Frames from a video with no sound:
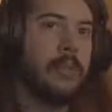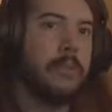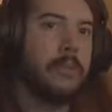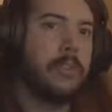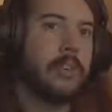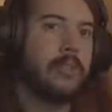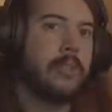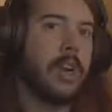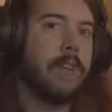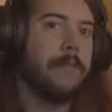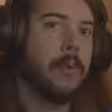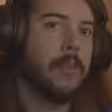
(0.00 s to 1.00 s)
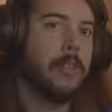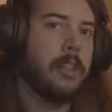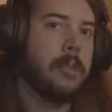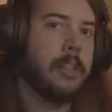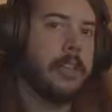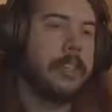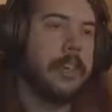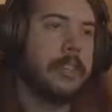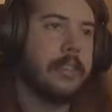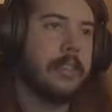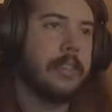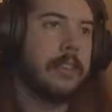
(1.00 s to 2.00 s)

we'll just try it forward a little bit to test it.